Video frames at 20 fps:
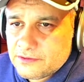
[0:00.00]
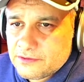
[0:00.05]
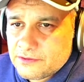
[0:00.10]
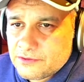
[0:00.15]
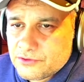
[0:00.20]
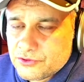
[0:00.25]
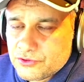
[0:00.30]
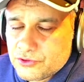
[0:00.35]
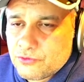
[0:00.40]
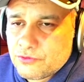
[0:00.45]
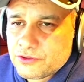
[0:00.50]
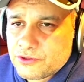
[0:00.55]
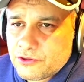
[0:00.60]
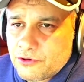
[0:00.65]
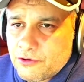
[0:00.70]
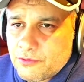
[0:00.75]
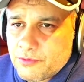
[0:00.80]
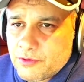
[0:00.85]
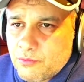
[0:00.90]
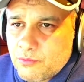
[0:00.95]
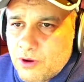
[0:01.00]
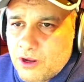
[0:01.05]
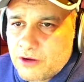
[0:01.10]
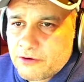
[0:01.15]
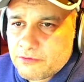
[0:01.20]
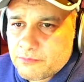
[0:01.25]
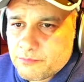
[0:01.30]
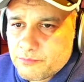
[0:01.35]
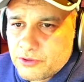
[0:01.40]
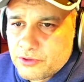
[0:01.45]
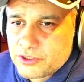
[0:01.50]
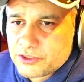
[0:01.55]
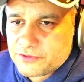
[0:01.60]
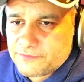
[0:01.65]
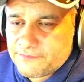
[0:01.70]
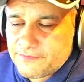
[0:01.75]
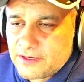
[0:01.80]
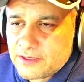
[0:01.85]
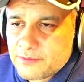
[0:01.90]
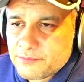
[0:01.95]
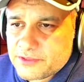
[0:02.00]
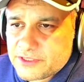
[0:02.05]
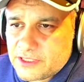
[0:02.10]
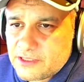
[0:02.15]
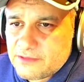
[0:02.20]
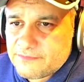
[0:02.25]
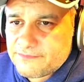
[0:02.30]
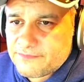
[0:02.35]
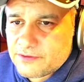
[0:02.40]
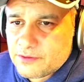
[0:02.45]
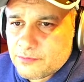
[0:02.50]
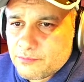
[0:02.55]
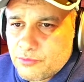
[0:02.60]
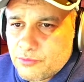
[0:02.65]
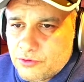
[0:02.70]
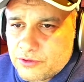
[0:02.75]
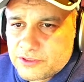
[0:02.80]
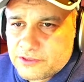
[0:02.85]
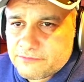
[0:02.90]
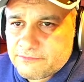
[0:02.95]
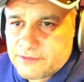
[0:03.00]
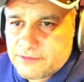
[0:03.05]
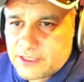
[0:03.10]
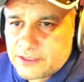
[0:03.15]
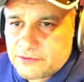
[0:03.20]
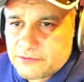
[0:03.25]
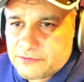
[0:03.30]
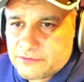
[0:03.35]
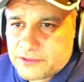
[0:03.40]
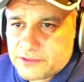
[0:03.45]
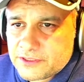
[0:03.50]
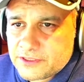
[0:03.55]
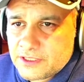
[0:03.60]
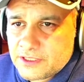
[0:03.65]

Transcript: George Herbert Walker Bush found himself on the board of directors